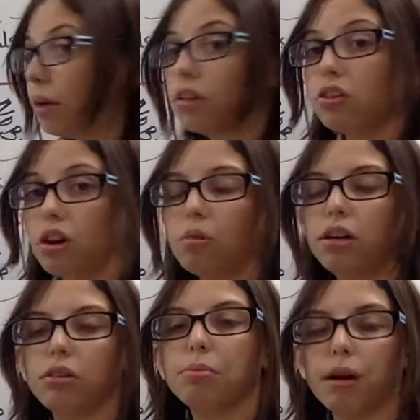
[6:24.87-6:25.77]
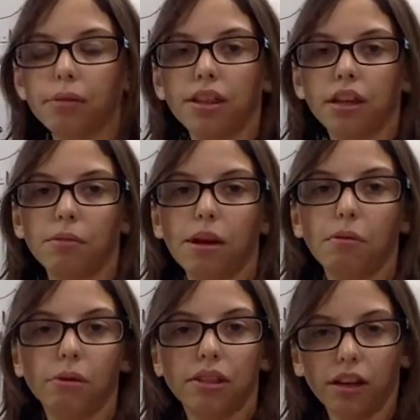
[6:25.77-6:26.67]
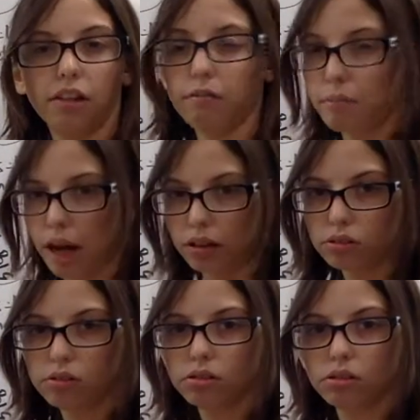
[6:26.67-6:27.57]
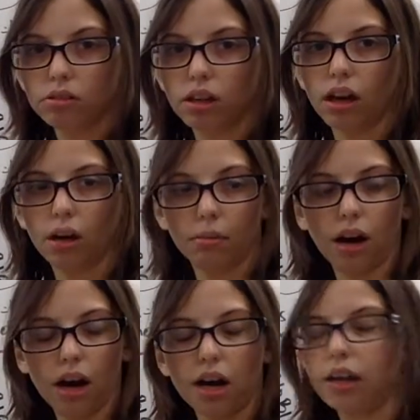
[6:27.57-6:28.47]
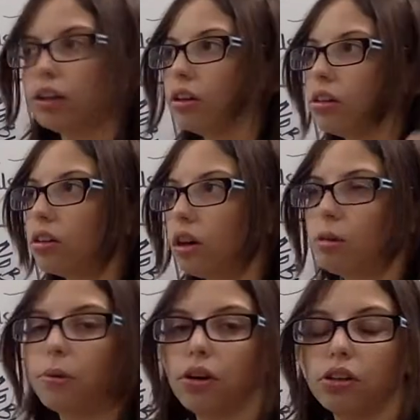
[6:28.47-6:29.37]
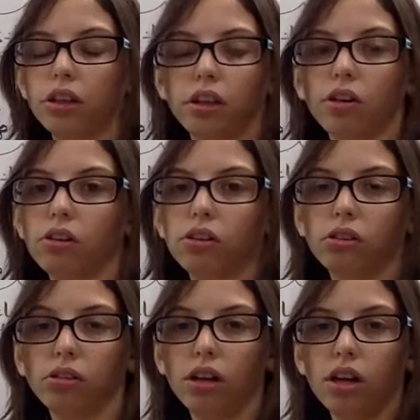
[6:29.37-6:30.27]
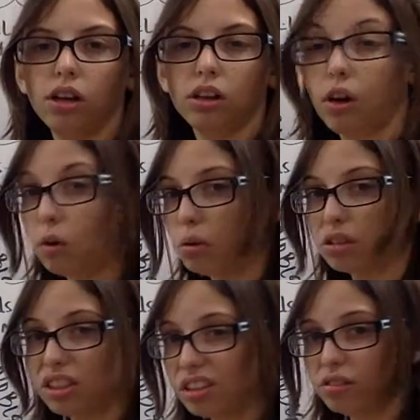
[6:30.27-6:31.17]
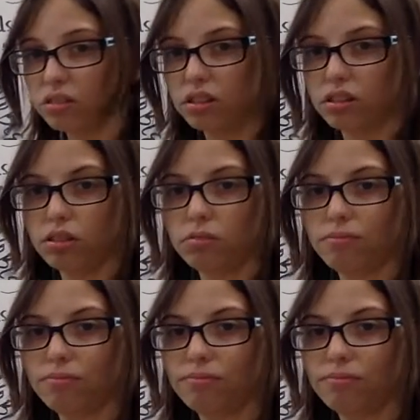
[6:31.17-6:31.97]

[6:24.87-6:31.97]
metals are what you probably think about when we think of metals. Iron, cobalt, nickel, gold, silver,